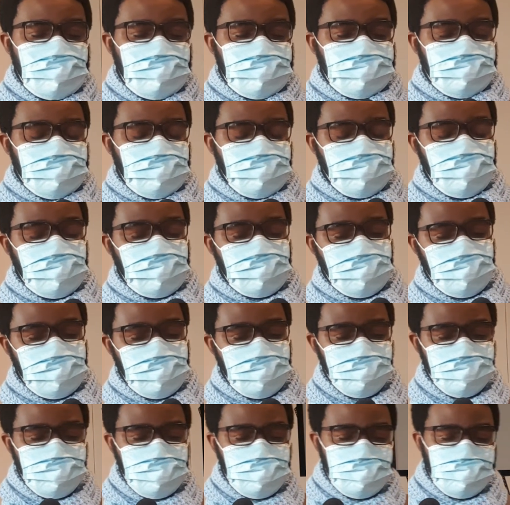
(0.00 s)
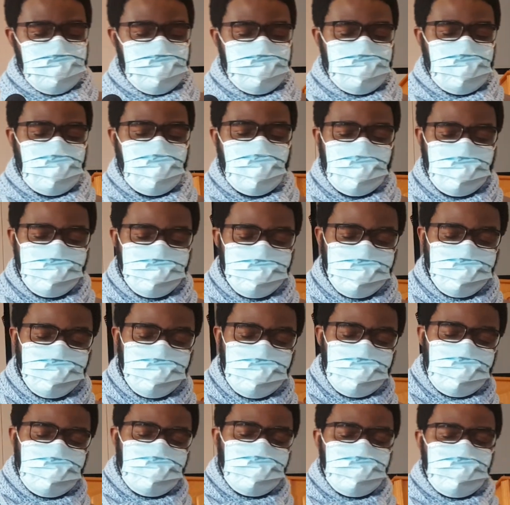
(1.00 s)
So, in conclusion, I am
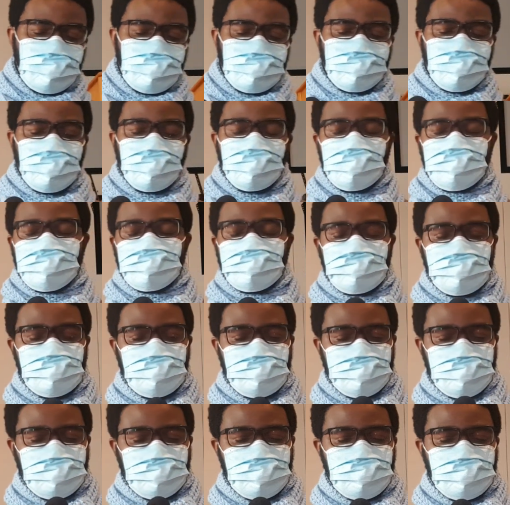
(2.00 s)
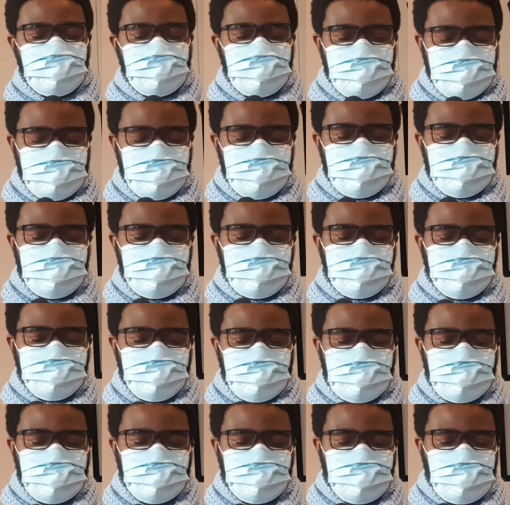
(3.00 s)
really looking forward to this year,
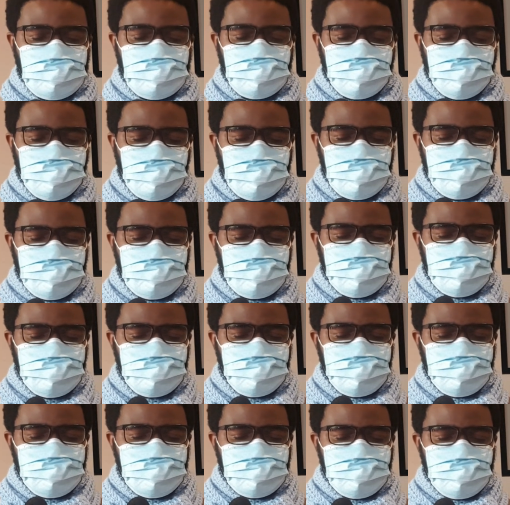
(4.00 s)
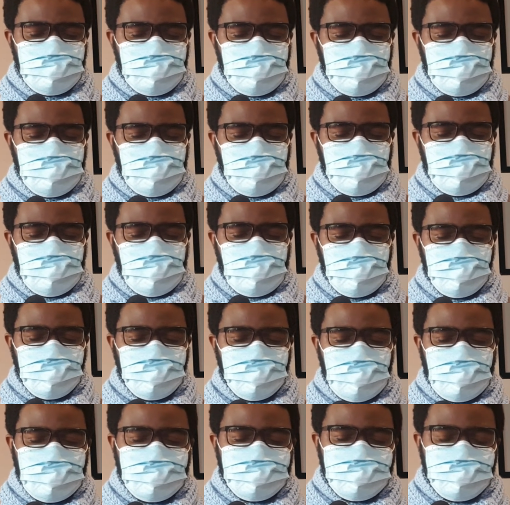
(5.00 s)
2021. And
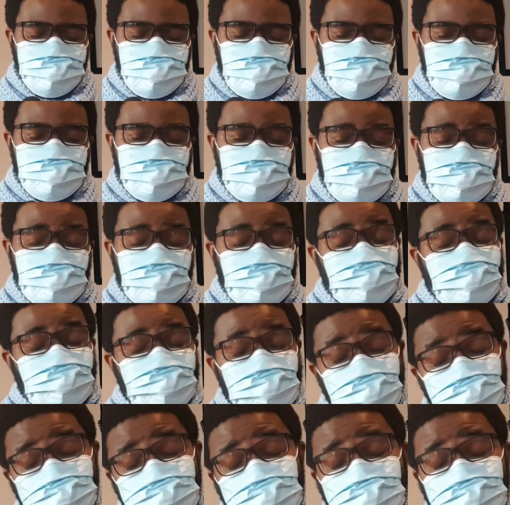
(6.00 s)
quite frankly, I am